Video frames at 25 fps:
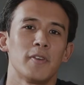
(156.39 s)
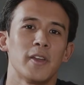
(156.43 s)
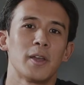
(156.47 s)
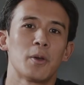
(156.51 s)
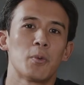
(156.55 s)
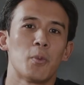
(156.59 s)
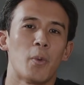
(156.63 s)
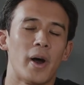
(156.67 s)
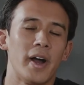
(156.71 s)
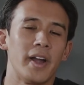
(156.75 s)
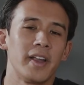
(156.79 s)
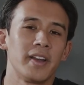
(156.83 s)

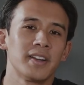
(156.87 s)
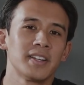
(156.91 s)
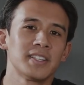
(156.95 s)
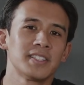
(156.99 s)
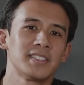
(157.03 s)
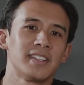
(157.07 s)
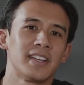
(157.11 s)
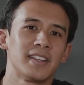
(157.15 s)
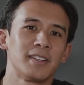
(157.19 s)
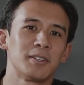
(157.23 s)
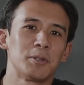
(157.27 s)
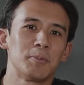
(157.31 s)
Fake
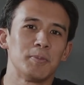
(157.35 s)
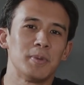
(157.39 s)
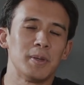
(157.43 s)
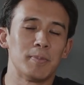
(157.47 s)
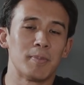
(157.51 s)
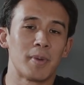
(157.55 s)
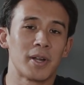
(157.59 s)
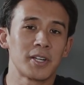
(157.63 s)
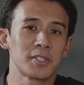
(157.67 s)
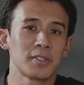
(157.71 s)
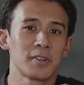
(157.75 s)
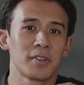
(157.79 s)
wires tend to be
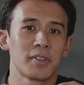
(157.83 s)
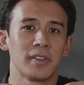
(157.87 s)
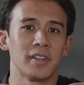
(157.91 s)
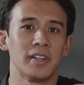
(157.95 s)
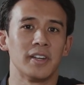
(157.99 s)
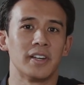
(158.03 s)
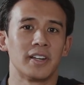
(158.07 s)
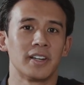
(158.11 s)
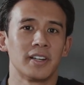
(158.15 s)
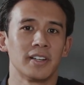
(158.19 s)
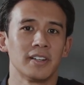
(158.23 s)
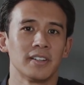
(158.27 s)
much
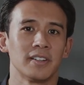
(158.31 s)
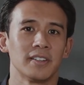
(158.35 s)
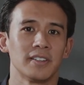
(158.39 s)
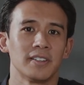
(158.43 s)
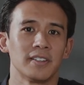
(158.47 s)
thinner